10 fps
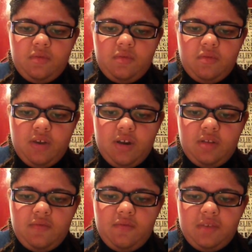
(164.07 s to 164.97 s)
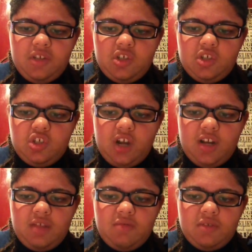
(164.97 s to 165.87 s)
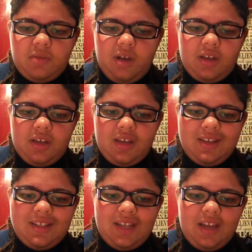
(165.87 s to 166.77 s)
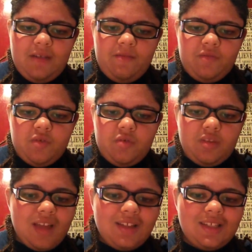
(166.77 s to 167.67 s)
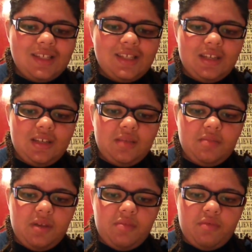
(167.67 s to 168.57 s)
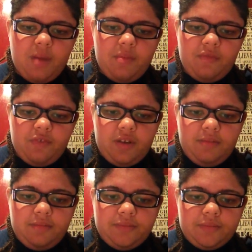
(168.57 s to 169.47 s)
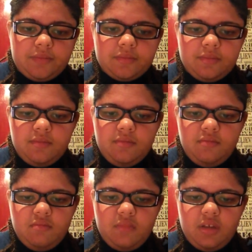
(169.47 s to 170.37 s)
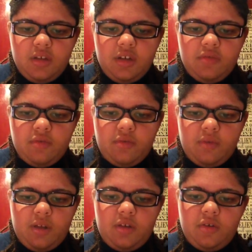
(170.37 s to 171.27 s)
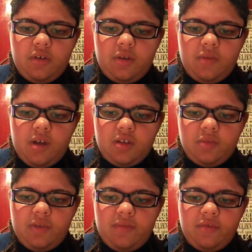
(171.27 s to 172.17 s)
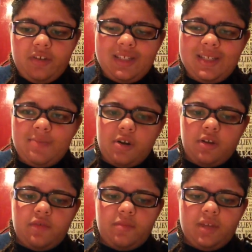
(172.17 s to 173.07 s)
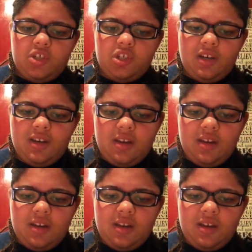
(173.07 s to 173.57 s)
where in the formation Jonathan was walking and said, "Well, that doesn't seem to be a problem, friend." Melody groaned while annoyed and walked away from Chris's part of the formation.